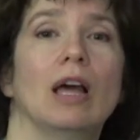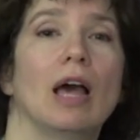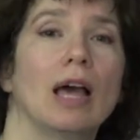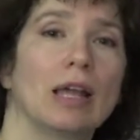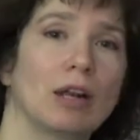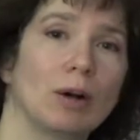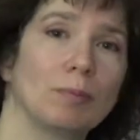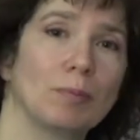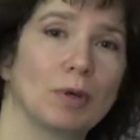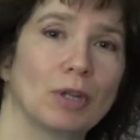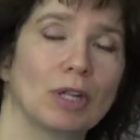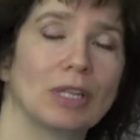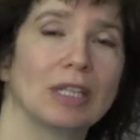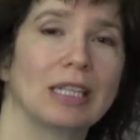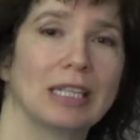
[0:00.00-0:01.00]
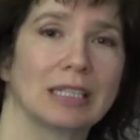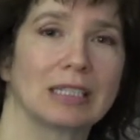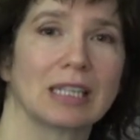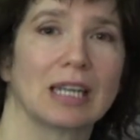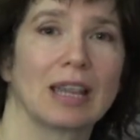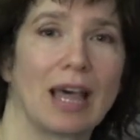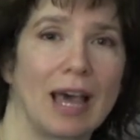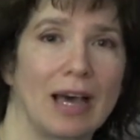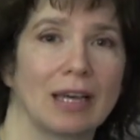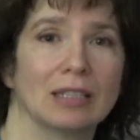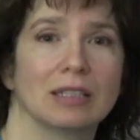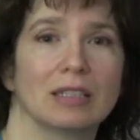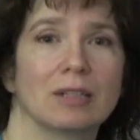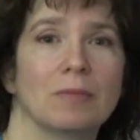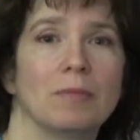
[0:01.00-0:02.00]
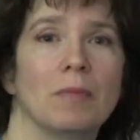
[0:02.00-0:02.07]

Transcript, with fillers: and I'll put a link to that.